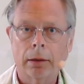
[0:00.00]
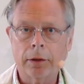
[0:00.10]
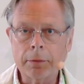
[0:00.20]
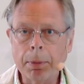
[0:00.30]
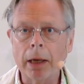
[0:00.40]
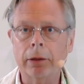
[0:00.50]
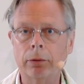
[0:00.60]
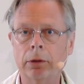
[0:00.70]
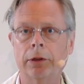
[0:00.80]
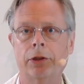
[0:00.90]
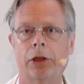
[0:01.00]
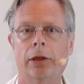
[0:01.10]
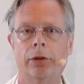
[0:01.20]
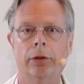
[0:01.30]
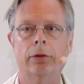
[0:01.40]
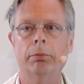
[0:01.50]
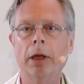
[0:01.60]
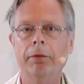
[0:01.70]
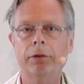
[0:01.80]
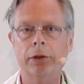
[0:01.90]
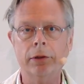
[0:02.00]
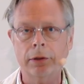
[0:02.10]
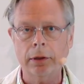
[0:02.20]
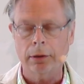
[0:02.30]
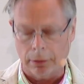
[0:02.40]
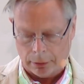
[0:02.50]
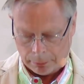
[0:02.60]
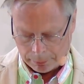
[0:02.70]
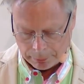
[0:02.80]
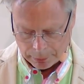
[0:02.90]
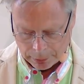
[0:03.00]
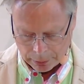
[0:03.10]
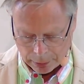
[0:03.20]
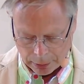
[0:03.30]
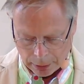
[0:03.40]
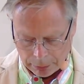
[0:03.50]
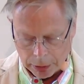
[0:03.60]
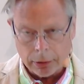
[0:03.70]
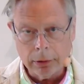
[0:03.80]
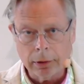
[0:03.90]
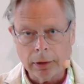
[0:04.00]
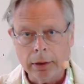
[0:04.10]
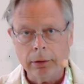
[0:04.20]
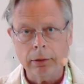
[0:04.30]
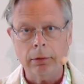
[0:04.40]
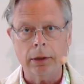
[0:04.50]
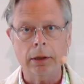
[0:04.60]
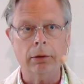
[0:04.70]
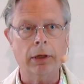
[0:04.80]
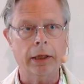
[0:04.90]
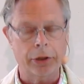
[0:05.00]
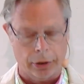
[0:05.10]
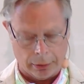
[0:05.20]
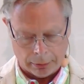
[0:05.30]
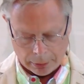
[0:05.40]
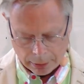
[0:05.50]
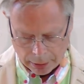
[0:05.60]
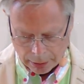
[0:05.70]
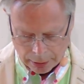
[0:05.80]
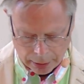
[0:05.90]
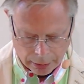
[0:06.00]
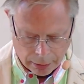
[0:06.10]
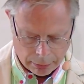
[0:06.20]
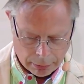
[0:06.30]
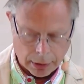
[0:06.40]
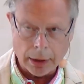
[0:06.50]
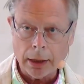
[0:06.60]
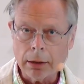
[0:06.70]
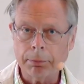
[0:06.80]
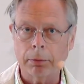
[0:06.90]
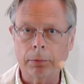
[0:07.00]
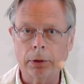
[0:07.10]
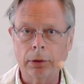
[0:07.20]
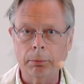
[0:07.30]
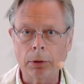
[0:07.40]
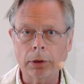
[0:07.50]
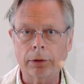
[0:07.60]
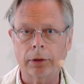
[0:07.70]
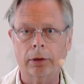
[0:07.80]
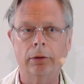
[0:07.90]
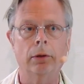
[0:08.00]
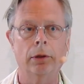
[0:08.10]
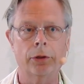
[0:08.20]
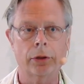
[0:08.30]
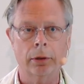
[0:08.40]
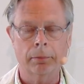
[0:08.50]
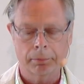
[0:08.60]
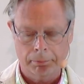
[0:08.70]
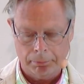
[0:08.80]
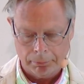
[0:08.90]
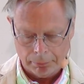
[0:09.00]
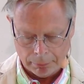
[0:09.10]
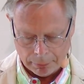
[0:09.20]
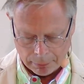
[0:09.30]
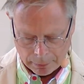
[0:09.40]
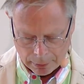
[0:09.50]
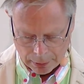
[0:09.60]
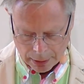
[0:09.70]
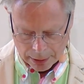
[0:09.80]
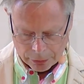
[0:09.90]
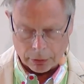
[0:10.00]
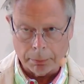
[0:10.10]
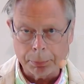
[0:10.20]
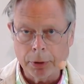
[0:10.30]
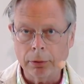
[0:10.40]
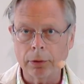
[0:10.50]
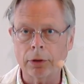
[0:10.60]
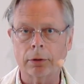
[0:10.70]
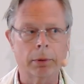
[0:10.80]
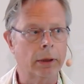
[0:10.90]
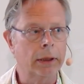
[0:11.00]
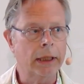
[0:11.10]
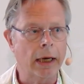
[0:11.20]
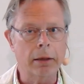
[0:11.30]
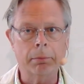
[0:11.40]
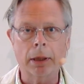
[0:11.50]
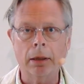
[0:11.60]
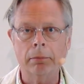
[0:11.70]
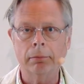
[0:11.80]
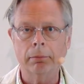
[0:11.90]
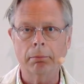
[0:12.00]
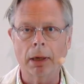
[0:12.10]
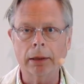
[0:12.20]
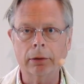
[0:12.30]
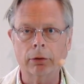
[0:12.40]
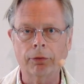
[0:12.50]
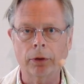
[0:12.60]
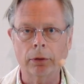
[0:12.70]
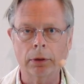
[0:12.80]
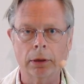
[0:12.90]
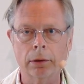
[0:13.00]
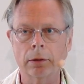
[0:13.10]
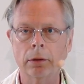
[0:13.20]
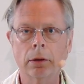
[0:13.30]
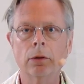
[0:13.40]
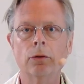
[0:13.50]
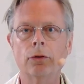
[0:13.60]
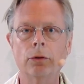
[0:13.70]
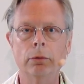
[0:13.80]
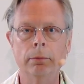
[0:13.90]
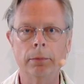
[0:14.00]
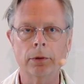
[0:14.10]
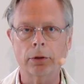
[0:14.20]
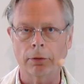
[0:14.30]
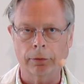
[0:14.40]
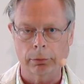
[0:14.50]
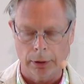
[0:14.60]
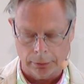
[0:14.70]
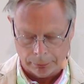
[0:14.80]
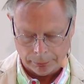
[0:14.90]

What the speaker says: Despite all these changes, we have succeeded. We continue the education with the help of modern technology, as computers with camera, microphone and Zoom software.